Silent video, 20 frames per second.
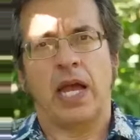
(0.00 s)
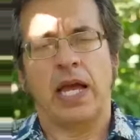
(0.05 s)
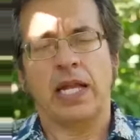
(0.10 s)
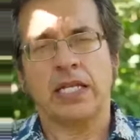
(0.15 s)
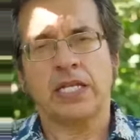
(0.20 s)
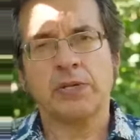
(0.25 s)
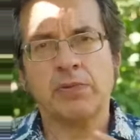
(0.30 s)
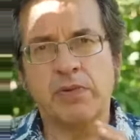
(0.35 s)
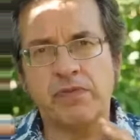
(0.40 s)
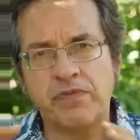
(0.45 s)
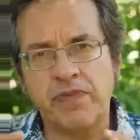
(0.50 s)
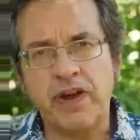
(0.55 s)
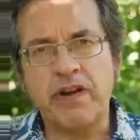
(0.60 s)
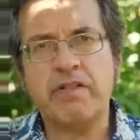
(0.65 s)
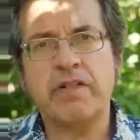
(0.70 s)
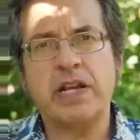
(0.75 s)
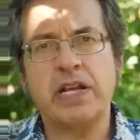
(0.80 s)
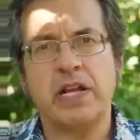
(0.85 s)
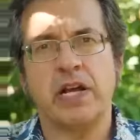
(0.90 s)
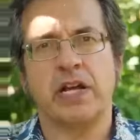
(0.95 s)
and to a
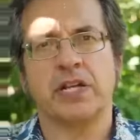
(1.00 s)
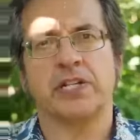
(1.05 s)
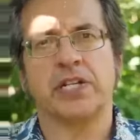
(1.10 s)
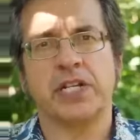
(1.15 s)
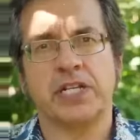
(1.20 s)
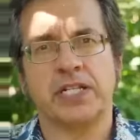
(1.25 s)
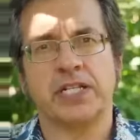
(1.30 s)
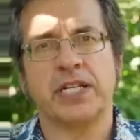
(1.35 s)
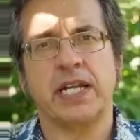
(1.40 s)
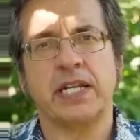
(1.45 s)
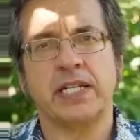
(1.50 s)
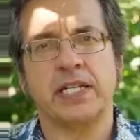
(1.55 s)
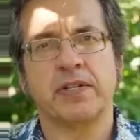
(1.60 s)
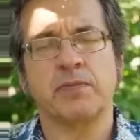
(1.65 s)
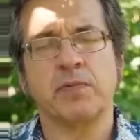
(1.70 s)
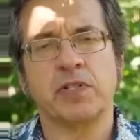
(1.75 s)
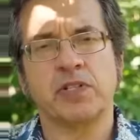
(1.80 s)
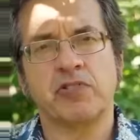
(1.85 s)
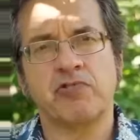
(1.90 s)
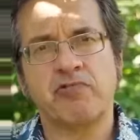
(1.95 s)
very large extent,
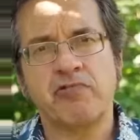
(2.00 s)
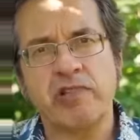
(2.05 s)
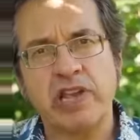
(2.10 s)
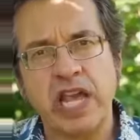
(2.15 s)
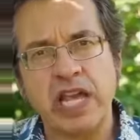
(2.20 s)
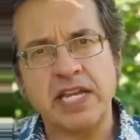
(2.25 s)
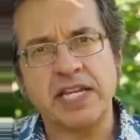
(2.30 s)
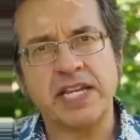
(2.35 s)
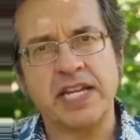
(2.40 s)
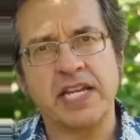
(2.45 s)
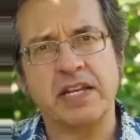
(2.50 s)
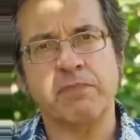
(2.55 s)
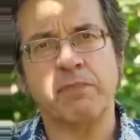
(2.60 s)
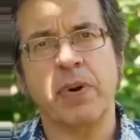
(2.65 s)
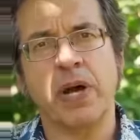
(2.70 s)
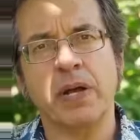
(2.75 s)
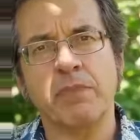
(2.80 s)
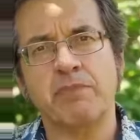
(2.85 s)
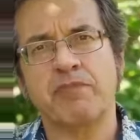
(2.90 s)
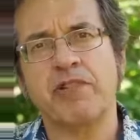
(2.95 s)
it was created
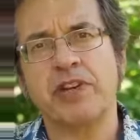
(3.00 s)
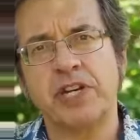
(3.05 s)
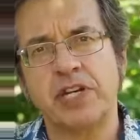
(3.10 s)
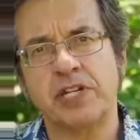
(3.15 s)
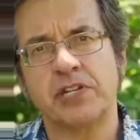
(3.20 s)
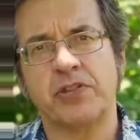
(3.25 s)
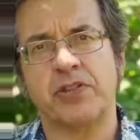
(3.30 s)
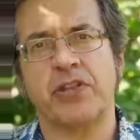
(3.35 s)
by British